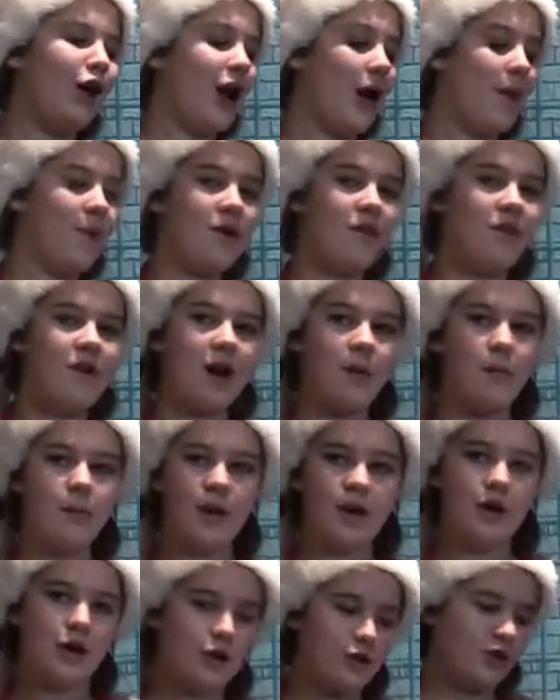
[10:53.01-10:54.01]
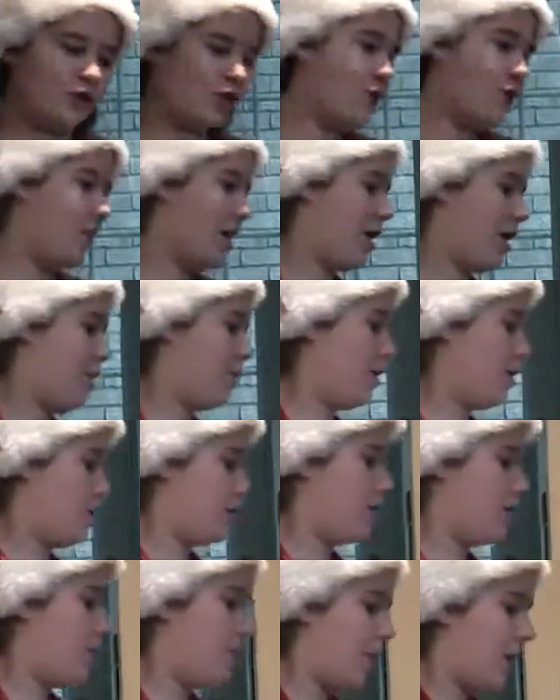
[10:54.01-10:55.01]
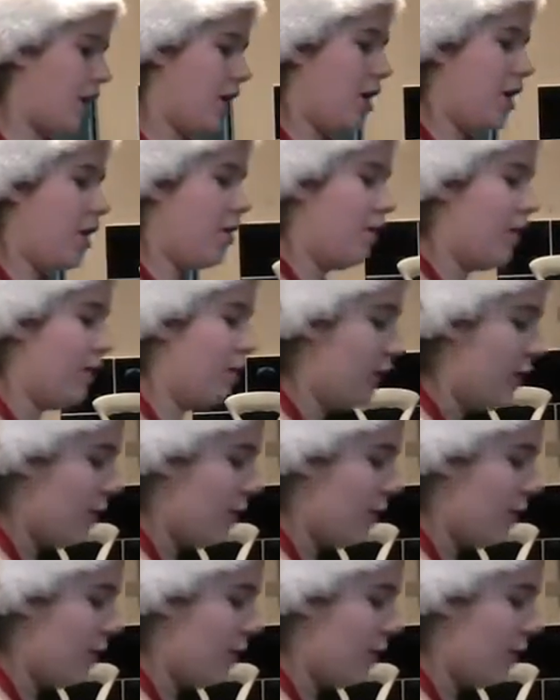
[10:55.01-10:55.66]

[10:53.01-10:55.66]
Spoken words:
and we've now put it onto the baking parchment, and we're going to lift this